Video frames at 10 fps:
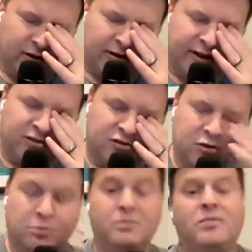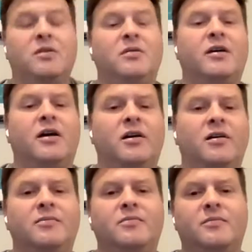guest room
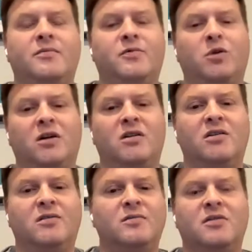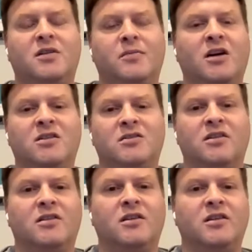for some
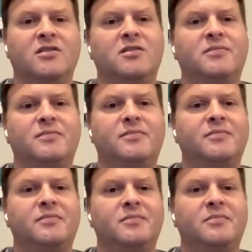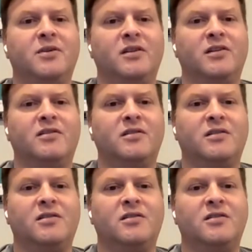content, I guess. But yeah,
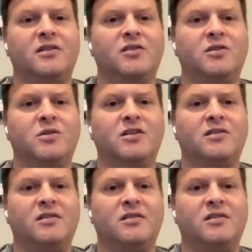they're going away.